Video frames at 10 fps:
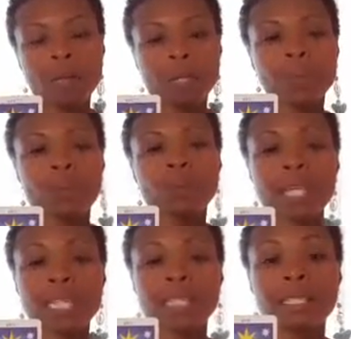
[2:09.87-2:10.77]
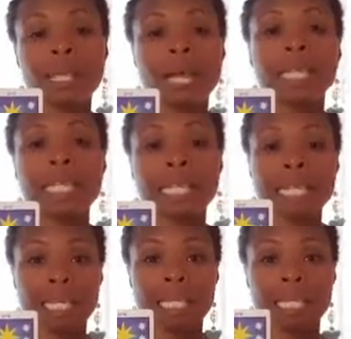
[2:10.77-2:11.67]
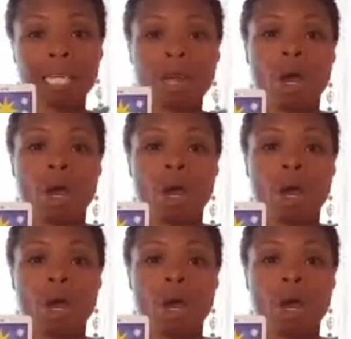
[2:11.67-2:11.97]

people or places that need it.